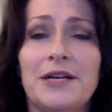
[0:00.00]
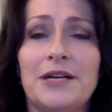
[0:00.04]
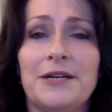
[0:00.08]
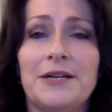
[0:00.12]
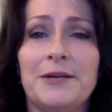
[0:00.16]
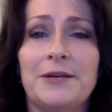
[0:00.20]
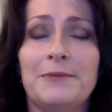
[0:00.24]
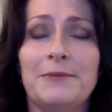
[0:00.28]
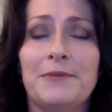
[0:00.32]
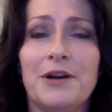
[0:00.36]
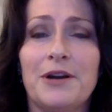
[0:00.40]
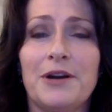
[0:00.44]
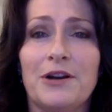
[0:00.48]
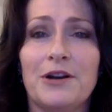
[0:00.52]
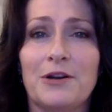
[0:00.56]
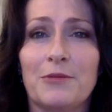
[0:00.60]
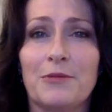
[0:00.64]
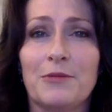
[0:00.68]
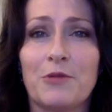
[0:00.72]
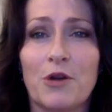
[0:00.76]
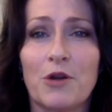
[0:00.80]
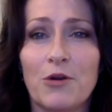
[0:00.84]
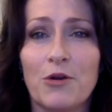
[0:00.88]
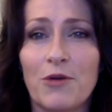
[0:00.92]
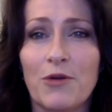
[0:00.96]
um, our
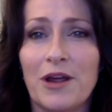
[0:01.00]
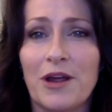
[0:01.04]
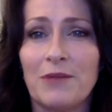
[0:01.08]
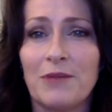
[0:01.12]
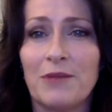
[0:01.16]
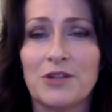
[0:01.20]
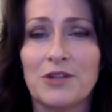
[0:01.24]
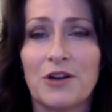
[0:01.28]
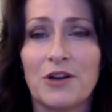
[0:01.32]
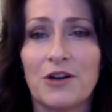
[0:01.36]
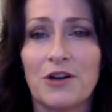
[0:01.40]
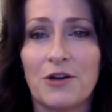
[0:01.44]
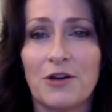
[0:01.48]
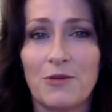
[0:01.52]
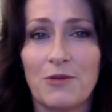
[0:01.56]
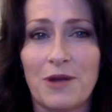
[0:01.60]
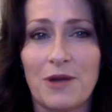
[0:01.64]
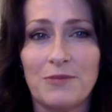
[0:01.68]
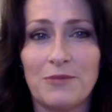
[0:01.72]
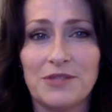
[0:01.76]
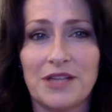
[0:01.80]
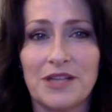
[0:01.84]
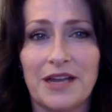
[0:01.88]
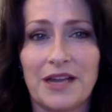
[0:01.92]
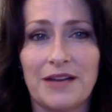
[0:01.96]
programs on our
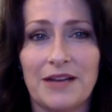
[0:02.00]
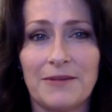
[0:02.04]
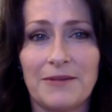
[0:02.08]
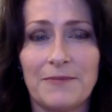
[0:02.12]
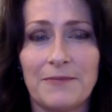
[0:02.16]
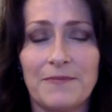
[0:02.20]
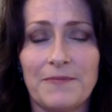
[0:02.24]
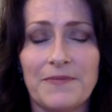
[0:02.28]
website.